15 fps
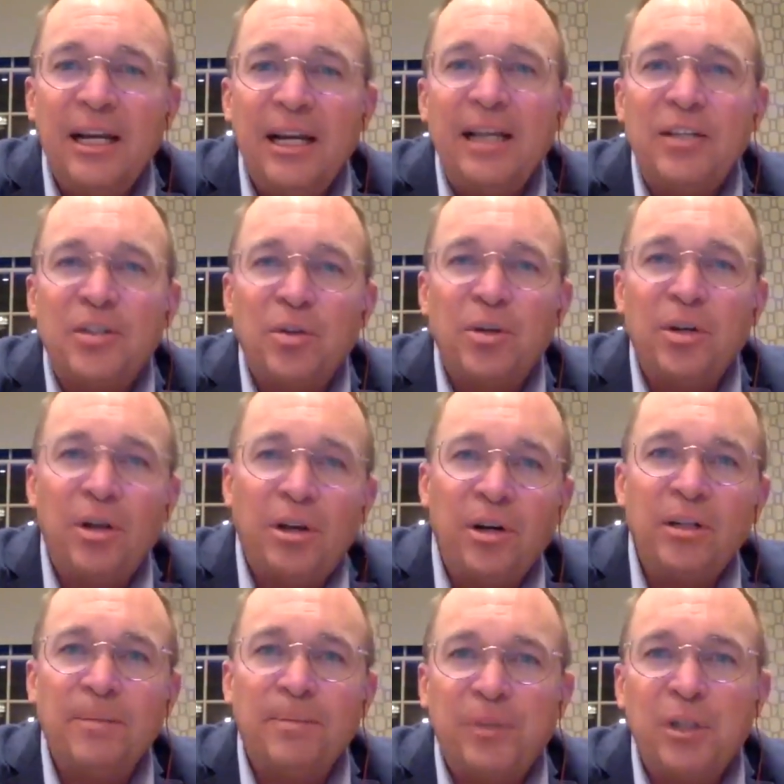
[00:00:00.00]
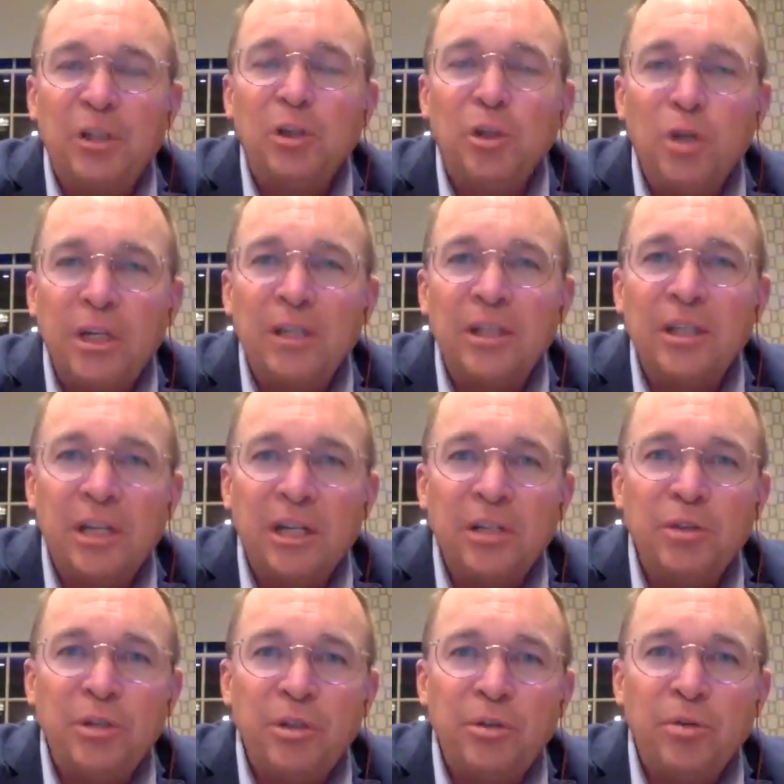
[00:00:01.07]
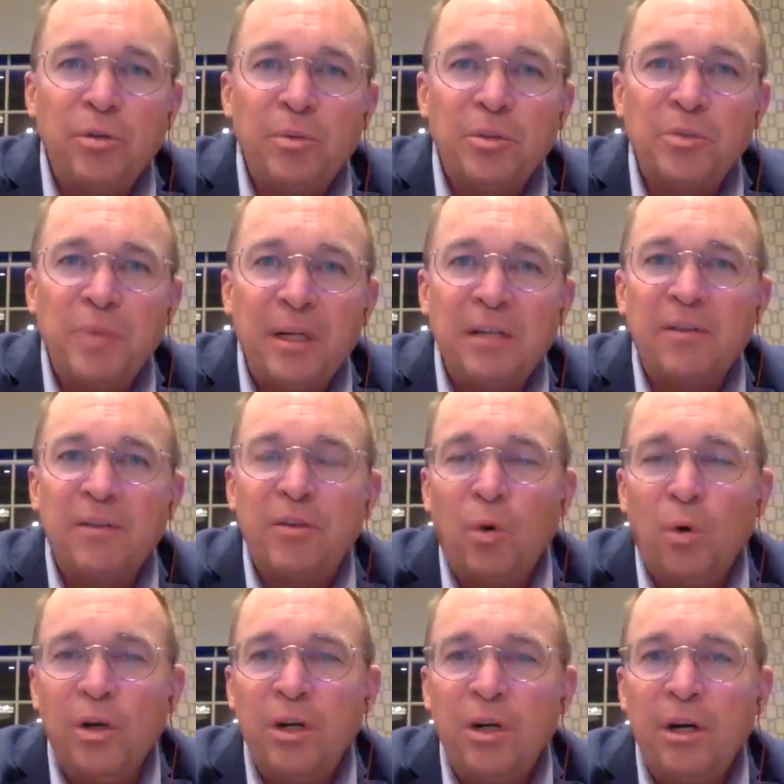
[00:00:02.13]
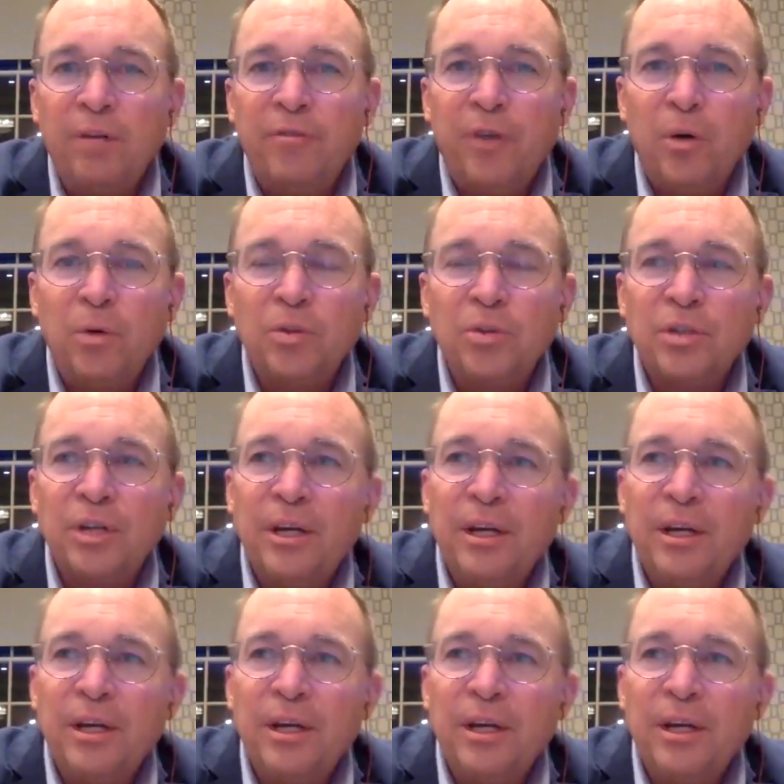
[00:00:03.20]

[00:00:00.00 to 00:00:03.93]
it's sort of hard to, to look at the country through the perspective of the ordinary folks.